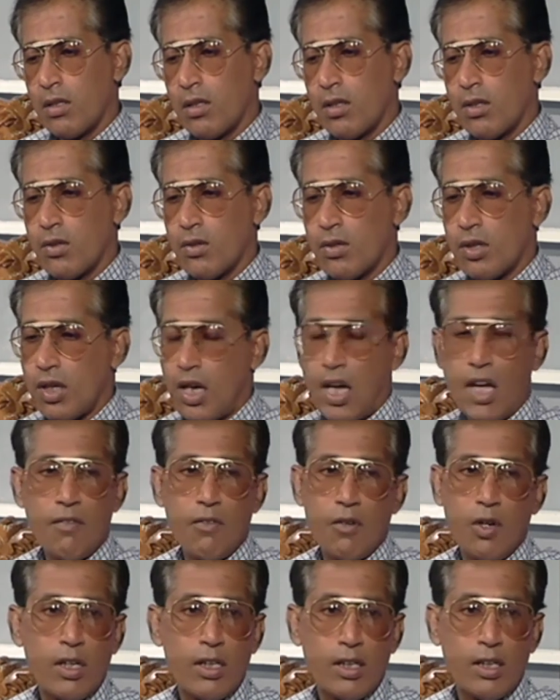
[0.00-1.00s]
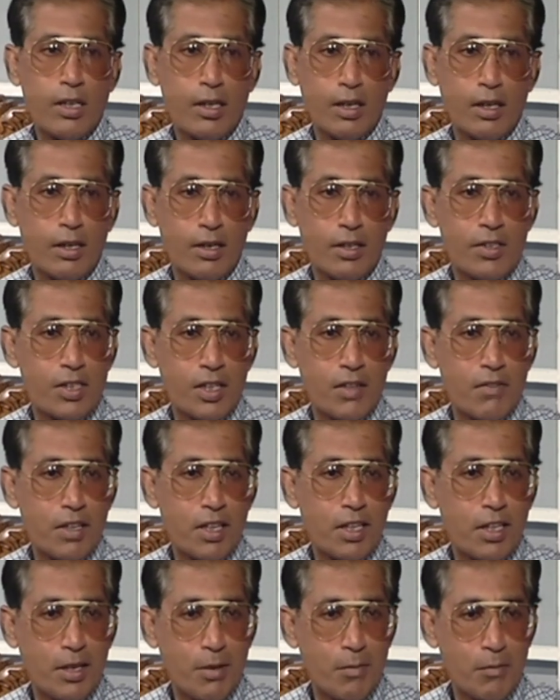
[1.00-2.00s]
Till today, I have not received
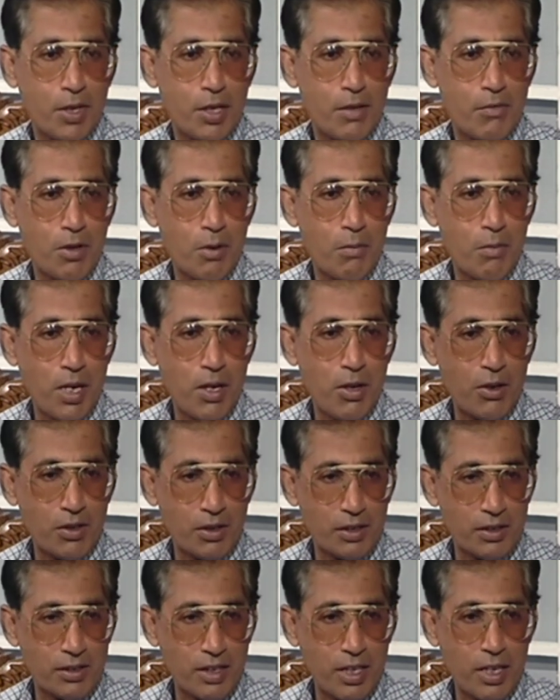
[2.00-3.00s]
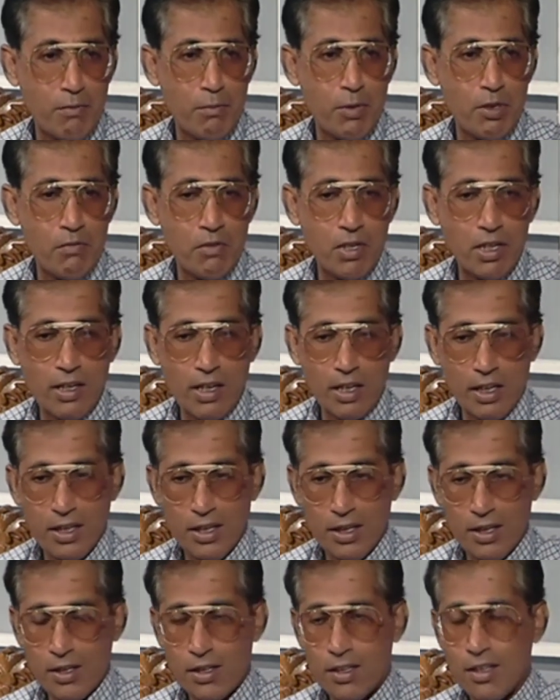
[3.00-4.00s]
any complaint from my authors. I have been very
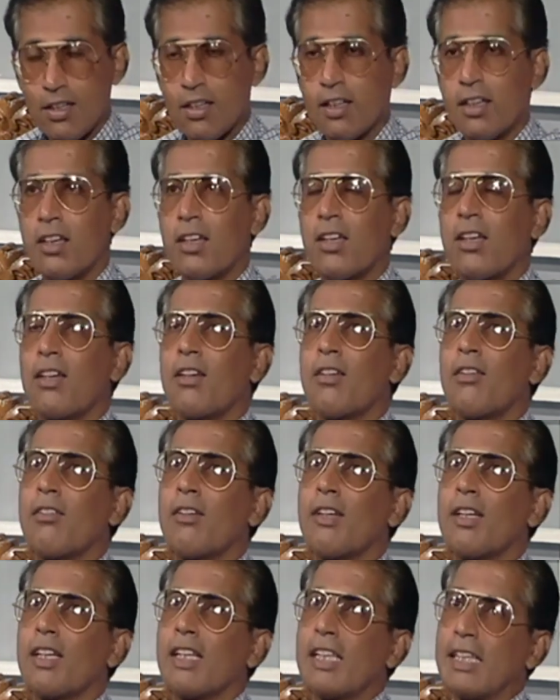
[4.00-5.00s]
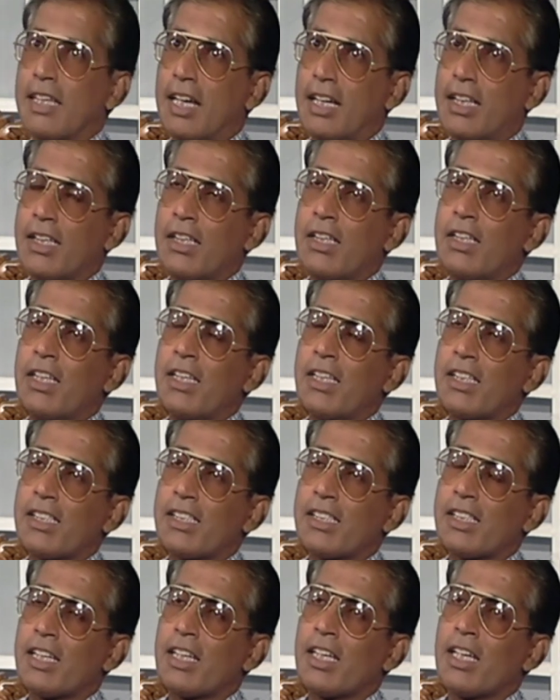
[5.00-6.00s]
lucky mm-hmm. in that
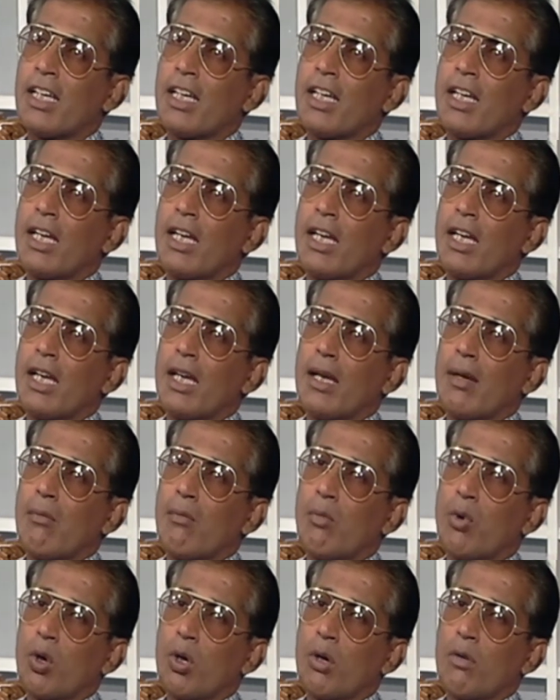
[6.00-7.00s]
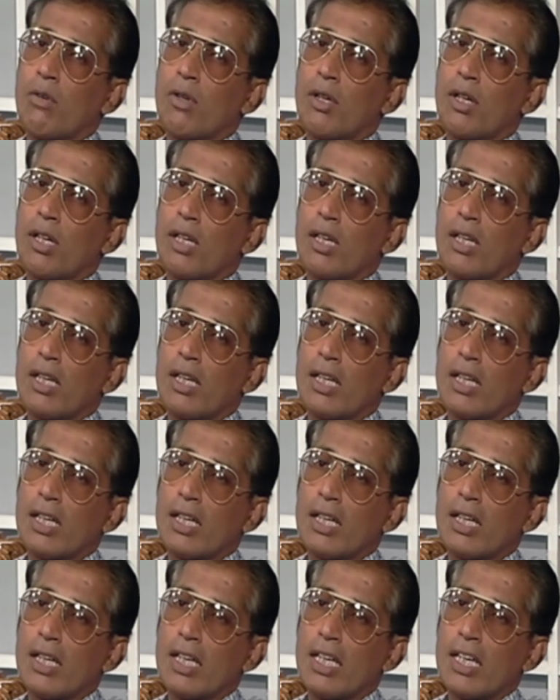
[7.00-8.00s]
context. Moreover,
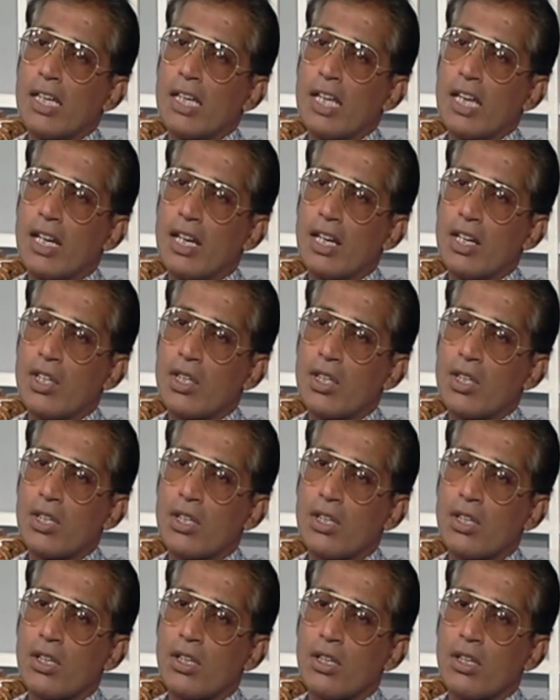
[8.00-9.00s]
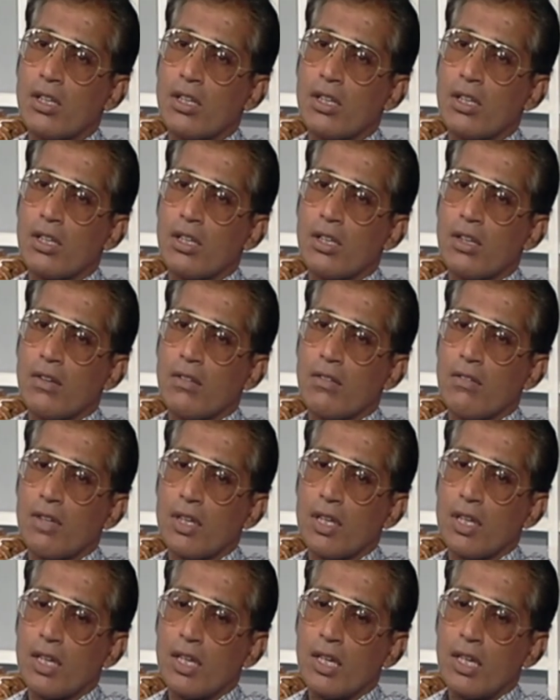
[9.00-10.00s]
in English,
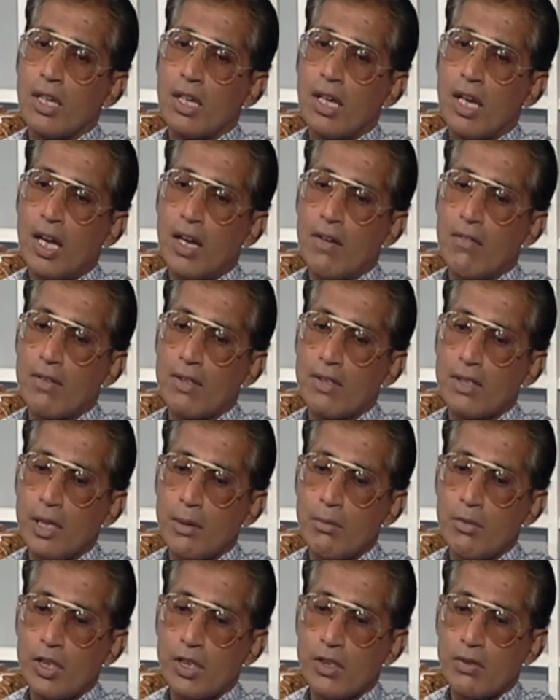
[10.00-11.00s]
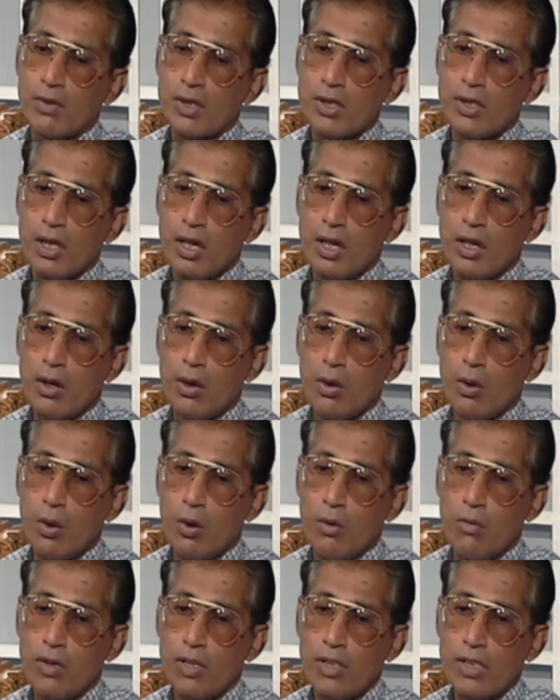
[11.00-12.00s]
we have the subjects which are
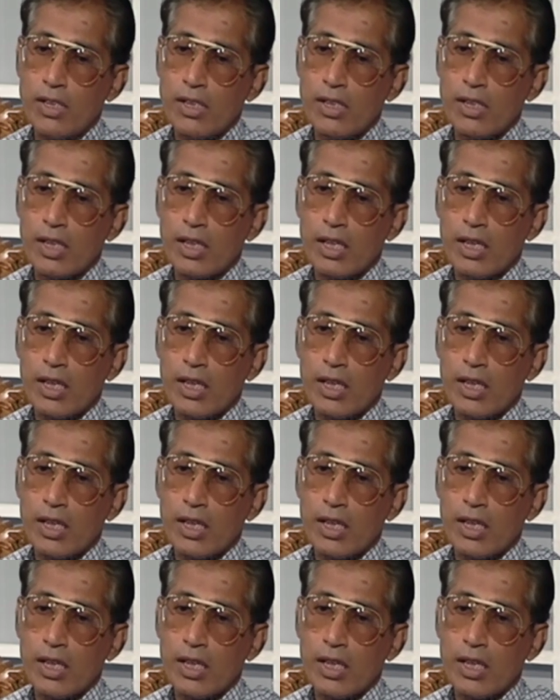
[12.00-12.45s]
always